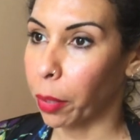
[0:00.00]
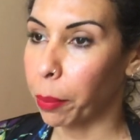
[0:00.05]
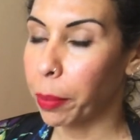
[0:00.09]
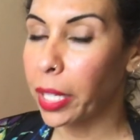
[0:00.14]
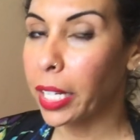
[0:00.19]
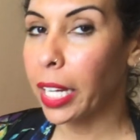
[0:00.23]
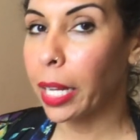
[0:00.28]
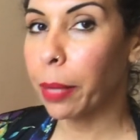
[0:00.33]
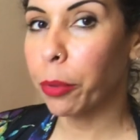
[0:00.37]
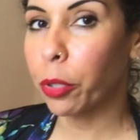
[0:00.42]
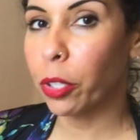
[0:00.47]

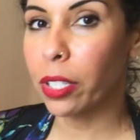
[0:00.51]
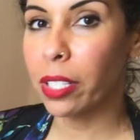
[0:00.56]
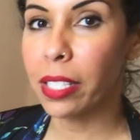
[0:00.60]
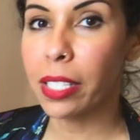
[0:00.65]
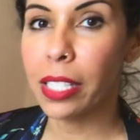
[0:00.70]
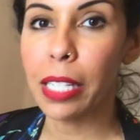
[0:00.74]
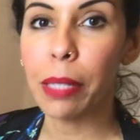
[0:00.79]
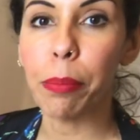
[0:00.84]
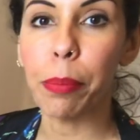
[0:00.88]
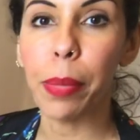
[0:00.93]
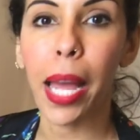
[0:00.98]
Being able to
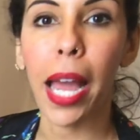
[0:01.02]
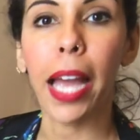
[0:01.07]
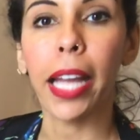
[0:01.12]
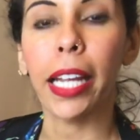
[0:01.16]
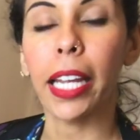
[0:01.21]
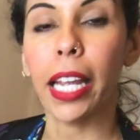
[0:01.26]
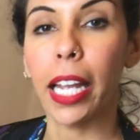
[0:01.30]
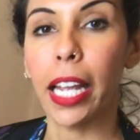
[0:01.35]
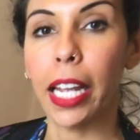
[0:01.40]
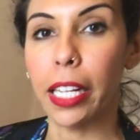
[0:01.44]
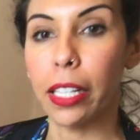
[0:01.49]
sit
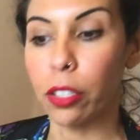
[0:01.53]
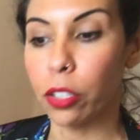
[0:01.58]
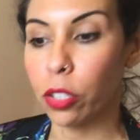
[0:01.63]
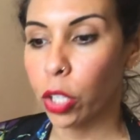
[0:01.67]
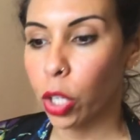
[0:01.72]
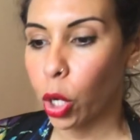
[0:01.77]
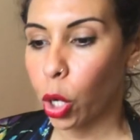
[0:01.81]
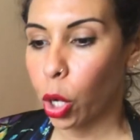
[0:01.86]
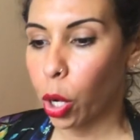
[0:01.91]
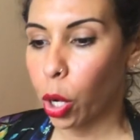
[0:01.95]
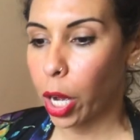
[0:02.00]
back and
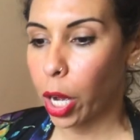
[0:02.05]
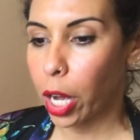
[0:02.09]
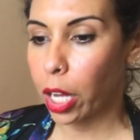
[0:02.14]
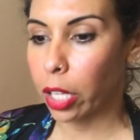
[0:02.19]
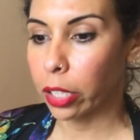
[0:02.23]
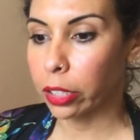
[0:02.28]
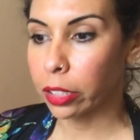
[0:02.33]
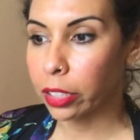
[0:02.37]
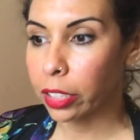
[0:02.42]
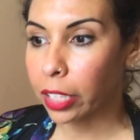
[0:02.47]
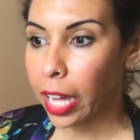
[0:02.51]

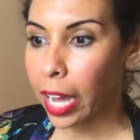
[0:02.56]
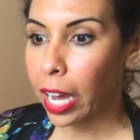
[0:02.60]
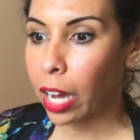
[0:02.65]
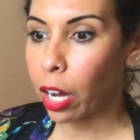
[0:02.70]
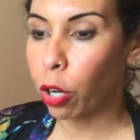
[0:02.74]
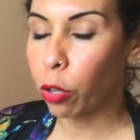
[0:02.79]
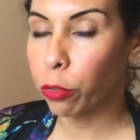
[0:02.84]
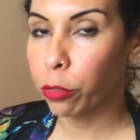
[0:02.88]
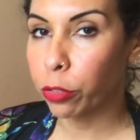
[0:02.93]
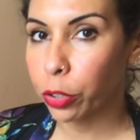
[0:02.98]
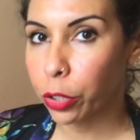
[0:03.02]

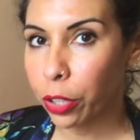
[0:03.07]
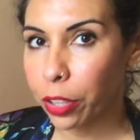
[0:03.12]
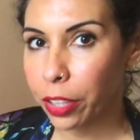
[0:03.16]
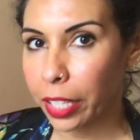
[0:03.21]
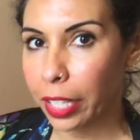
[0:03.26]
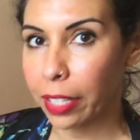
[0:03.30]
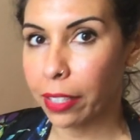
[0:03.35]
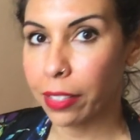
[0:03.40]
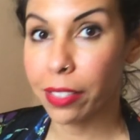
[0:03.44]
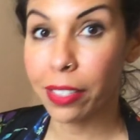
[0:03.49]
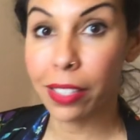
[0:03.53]
allow for
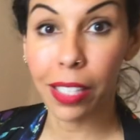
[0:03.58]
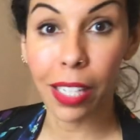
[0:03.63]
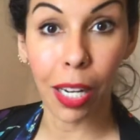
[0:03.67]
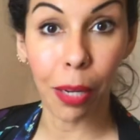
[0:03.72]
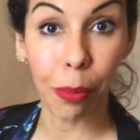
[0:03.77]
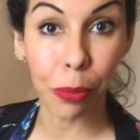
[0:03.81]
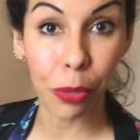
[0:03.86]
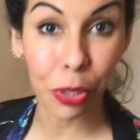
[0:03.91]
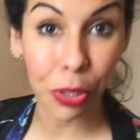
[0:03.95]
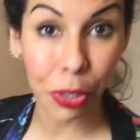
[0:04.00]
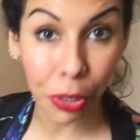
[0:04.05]
things to
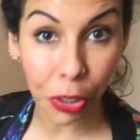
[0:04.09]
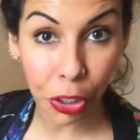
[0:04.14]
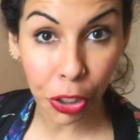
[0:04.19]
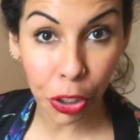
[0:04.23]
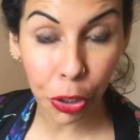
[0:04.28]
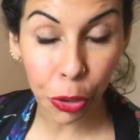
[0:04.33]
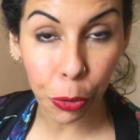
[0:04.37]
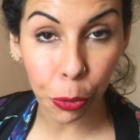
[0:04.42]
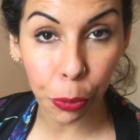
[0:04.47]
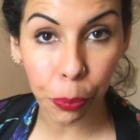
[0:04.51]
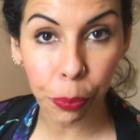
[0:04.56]
come to
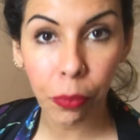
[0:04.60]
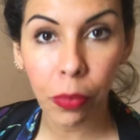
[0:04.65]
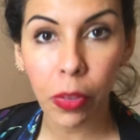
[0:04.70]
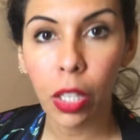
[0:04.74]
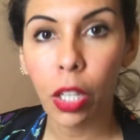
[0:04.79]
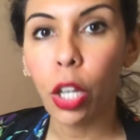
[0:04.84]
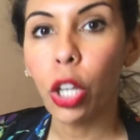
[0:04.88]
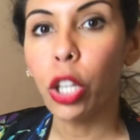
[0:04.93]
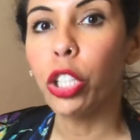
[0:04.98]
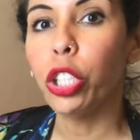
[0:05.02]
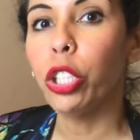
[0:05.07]
you.
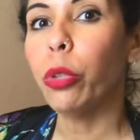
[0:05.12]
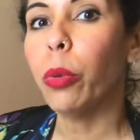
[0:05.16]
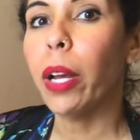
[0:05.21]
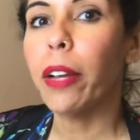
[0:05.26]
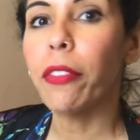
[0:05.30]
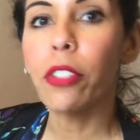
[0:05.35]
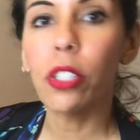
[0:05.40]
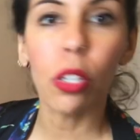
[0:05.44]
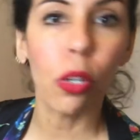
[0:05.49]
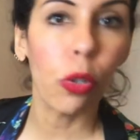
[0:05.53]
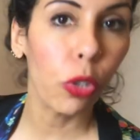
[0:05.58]
You
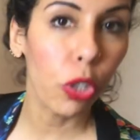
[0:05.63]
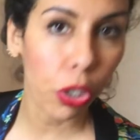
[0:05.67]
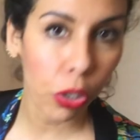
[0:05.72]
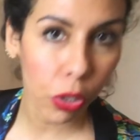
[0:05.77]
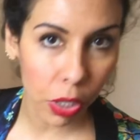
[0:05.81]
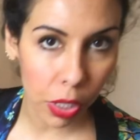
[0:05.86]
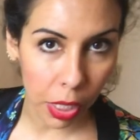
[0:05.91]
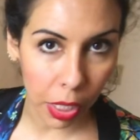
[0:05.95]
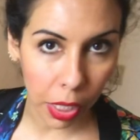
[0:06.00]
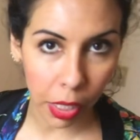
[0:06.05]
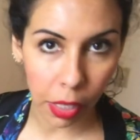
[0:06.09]
have sowed your
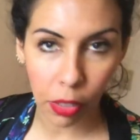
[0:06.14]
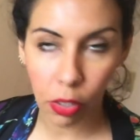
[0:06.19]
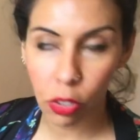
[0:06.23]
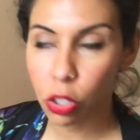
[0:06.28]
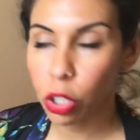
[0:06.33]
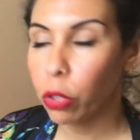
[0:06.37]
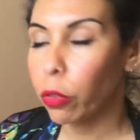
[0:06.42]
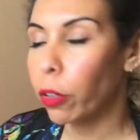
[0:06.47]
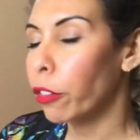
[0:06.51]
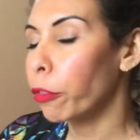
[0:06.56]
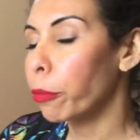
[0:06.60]
seeds.
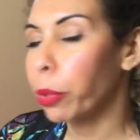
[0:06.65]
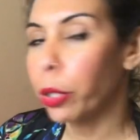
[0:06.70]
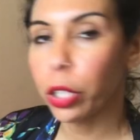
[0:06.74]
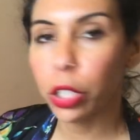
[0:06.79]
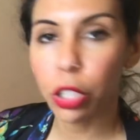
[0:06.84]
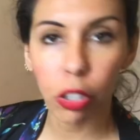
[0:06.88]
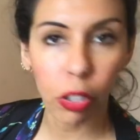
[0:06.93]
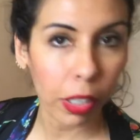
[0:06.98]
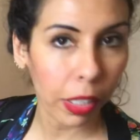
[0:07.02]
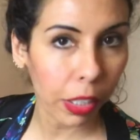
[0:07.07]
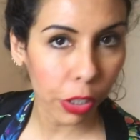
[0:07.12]
You have put
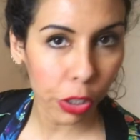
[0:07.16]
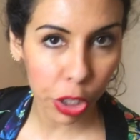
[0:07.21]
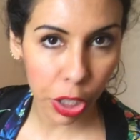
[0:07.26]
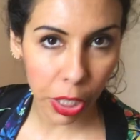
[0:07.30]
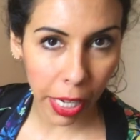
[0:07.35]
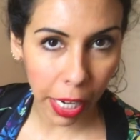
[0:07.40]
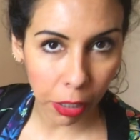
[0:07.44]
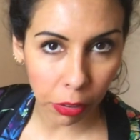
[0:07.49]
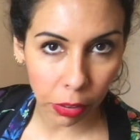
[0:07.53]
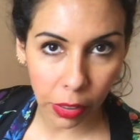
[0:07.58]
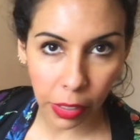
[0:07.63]
your
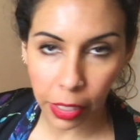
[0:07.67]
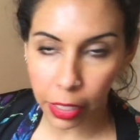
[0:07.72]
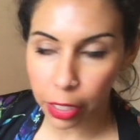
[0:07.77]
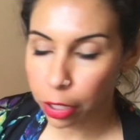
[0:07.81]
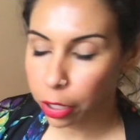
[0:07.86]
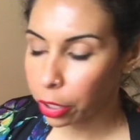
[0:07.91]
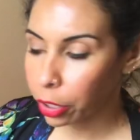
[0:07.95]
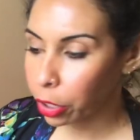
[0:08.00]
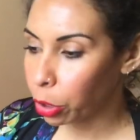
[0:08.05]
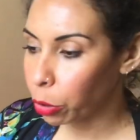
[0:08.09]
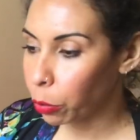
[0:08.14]
energy out
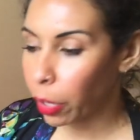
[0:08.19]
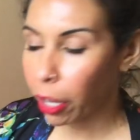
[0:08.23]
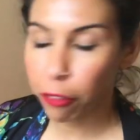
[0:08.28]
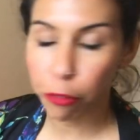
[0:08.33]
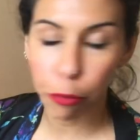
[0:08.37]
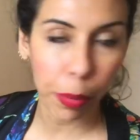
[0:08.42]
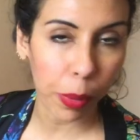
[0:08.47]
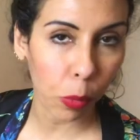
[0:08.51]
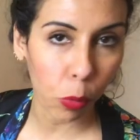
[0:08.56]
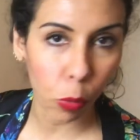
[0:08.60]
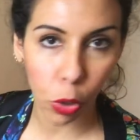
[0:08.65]
there. You
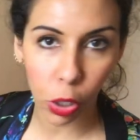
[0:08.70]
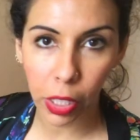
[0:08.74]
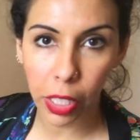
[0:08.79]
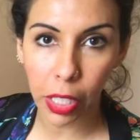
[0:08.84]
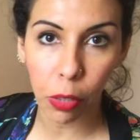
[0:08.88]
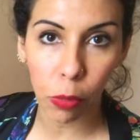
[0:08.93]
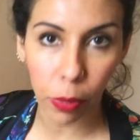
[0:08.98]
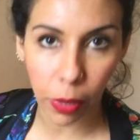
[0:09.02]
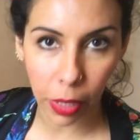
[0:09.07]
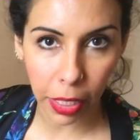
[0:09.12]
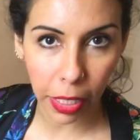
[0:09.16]
have been
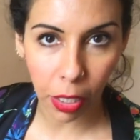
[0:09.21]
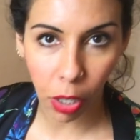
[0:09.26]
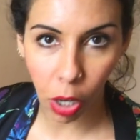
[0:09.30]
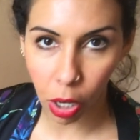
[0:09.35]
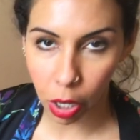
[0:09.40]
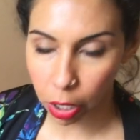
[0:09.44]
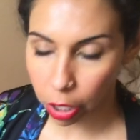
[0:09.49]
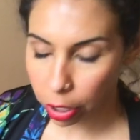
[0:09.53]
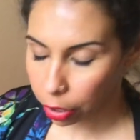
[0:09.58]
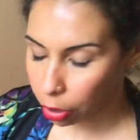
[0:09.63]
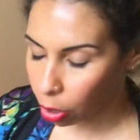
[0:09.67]
working really
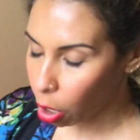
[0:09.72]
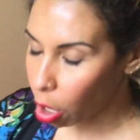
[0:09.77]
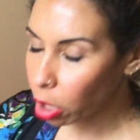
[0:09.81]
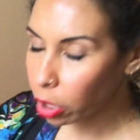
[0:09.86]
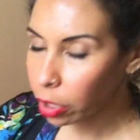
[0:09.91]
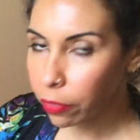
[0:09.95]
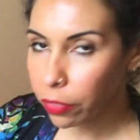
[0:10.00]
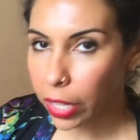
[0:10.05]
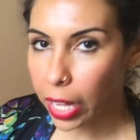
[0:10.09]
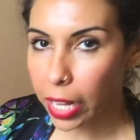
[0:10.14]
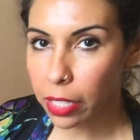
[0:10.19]
hard.
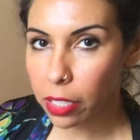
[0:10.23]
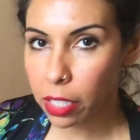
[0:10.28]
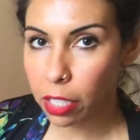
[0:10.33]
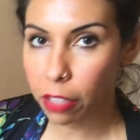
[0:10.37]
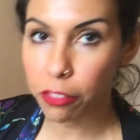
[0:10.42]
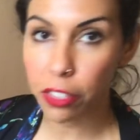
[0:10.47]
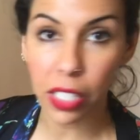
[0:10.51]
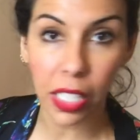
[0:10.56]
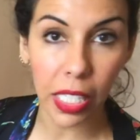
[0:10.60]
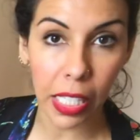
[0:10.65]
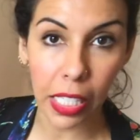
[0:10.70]
All of that
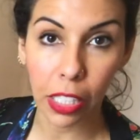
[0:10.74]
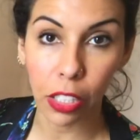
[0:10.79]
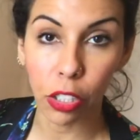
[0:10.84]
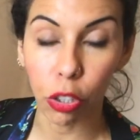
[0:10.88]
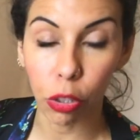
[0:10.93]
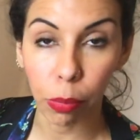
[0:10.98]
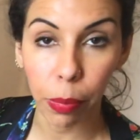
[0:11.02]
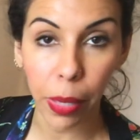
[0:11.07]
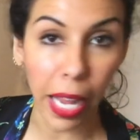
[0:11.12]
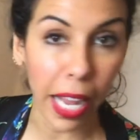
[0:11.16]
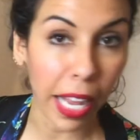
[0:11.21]
stuff is in
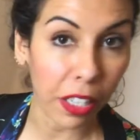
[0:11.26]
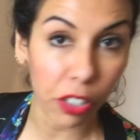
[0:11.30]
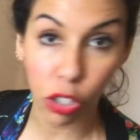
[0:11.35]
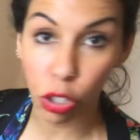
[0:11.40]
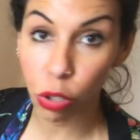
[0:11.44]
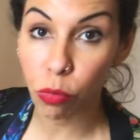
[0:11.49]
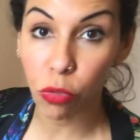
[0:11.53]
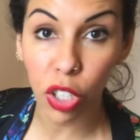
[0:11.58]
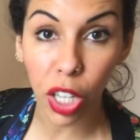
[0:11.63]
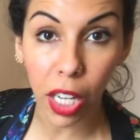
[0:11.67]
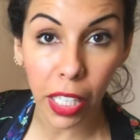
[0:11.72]
your past.
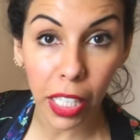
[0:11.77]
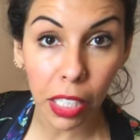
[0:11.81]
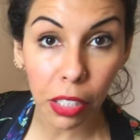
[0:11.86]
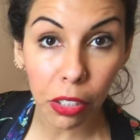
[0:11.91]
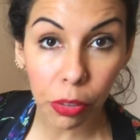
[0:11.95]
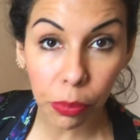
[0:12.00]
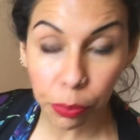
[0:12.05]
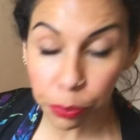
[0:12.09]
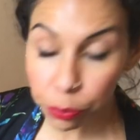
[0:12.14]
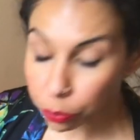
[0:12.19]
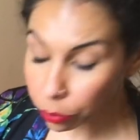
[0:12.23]
You've done
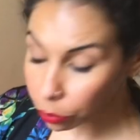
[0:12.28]
it.